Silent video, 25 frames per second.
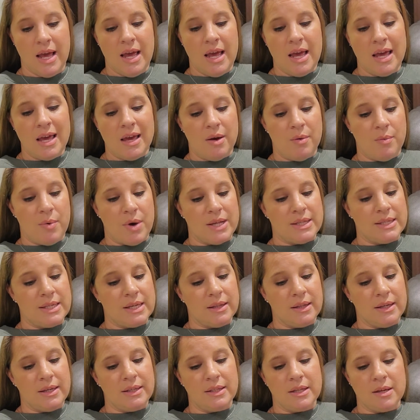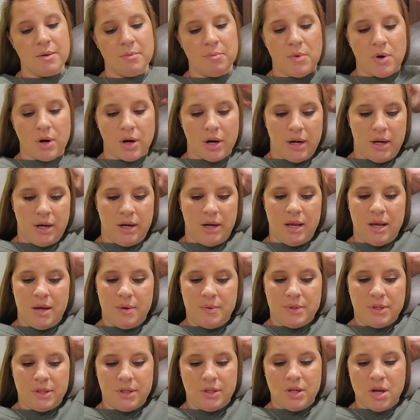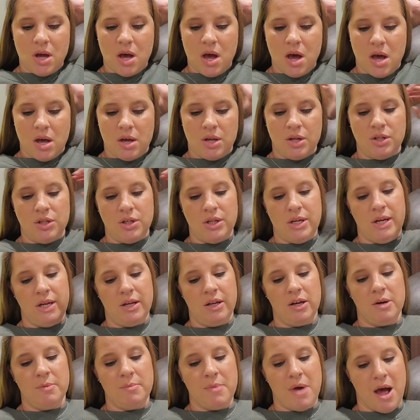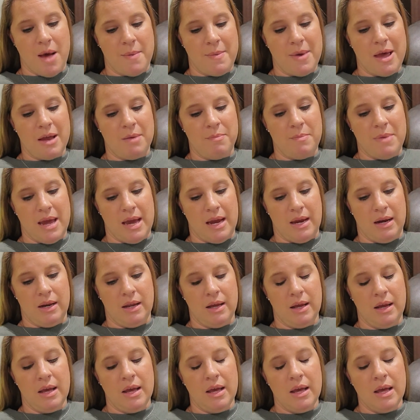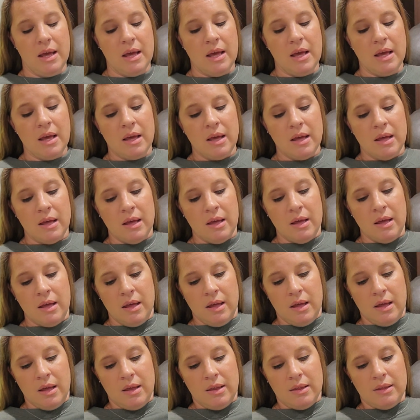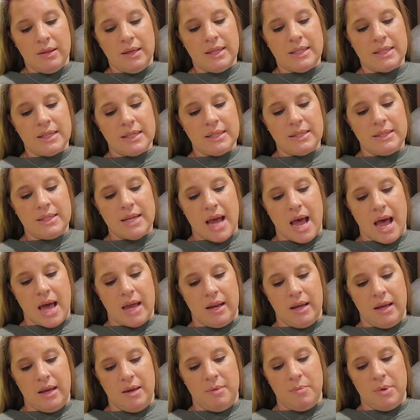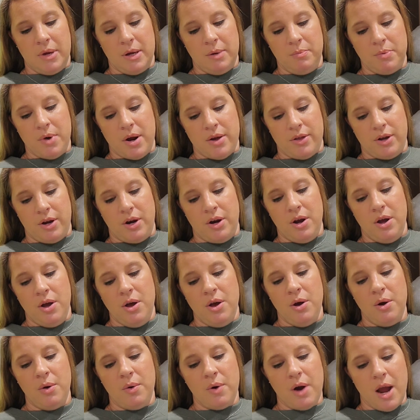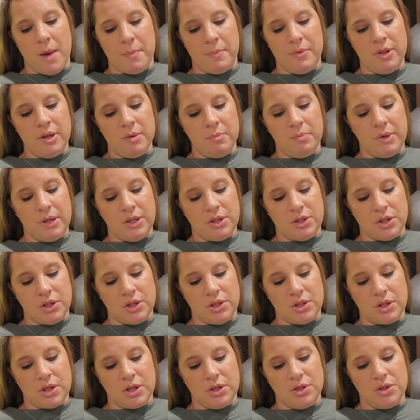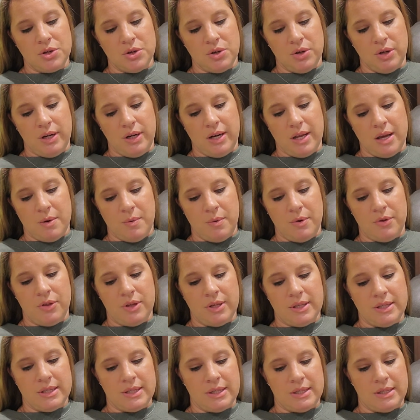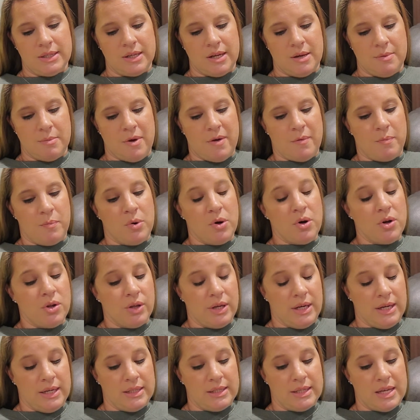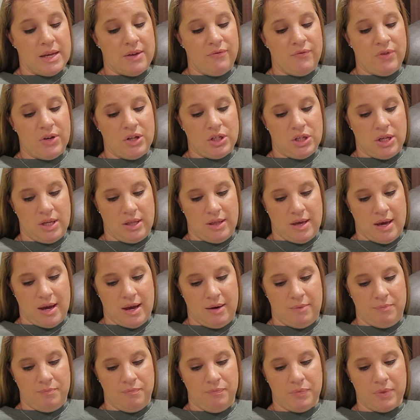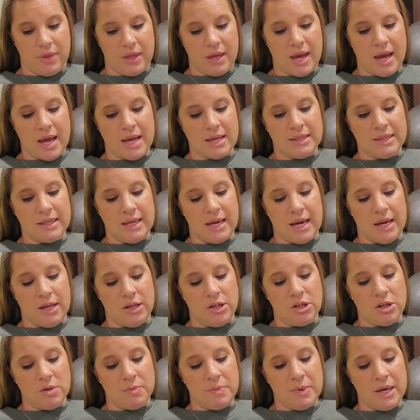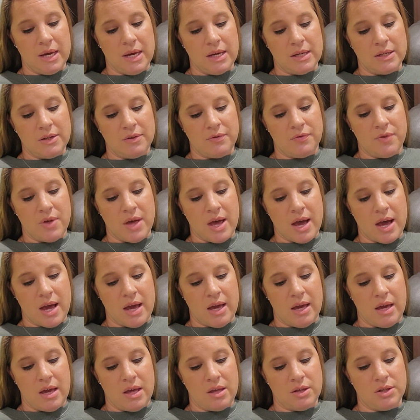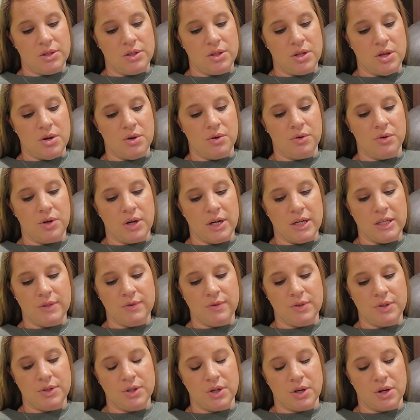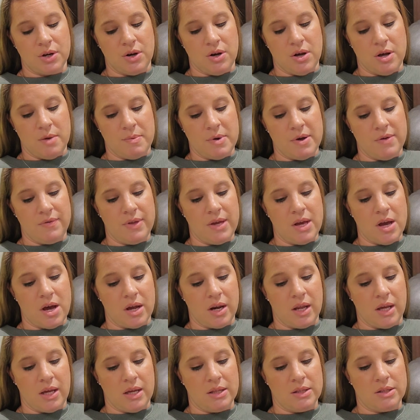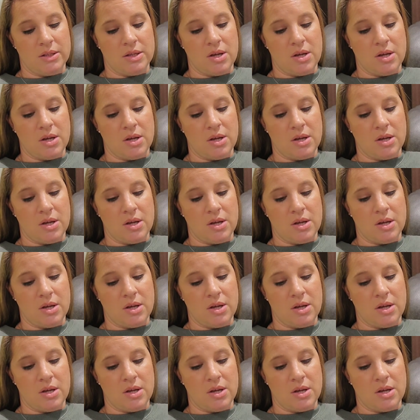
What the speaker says: It wasn't Lisa Morton, it was a doll she and her mom had made. Lisa's dad and big brother were up in the bleachers, controlling it with a system of pulleys and fishing line. As the angel began to fly a slow, graceful circle above the audience,